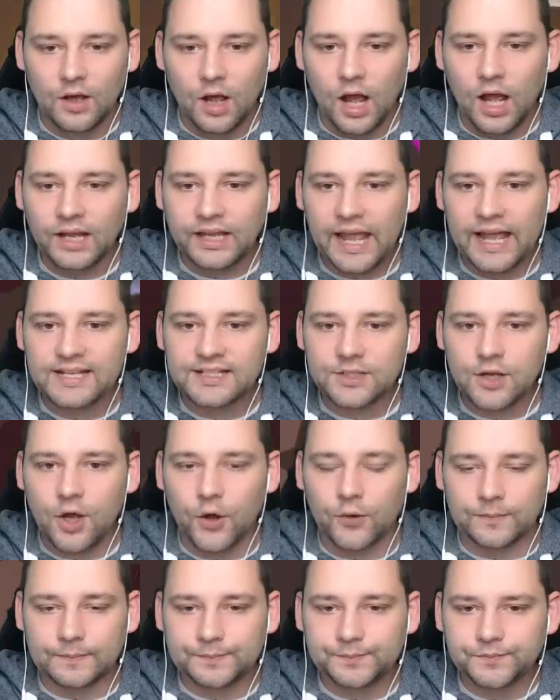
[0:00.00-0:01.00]
Okay,
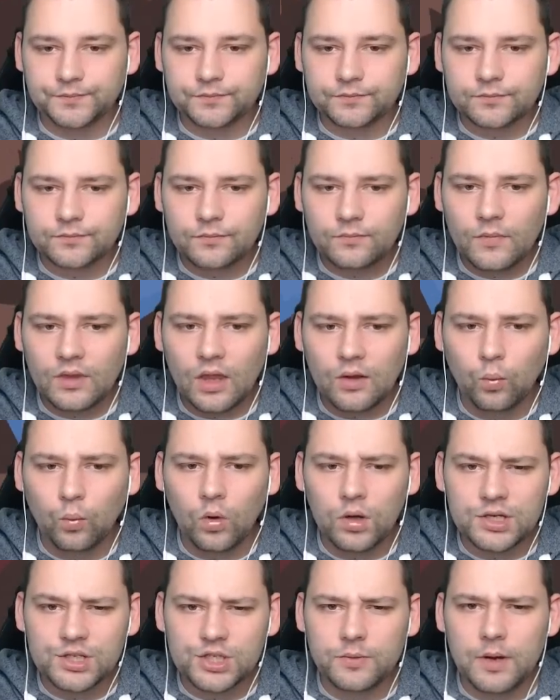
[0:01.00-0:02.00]
so
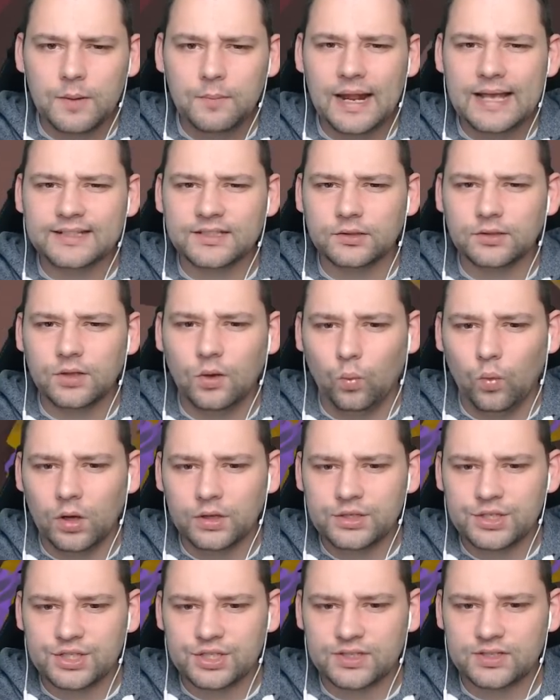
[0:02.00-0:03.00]
what should we place on the
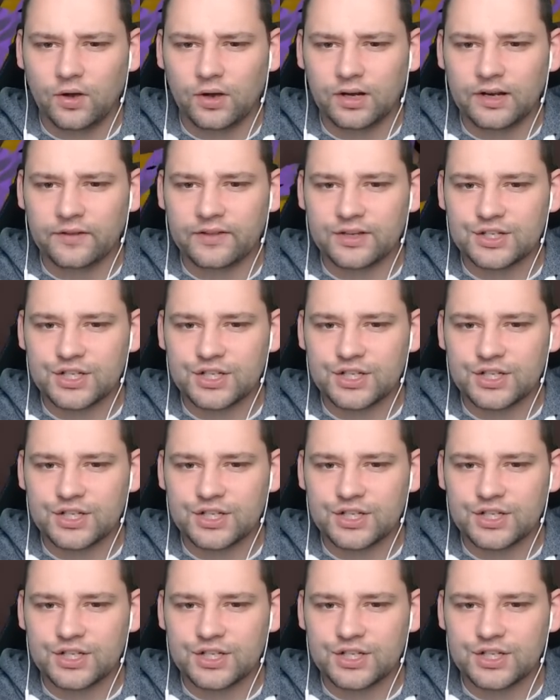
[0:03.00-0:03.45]
one side of the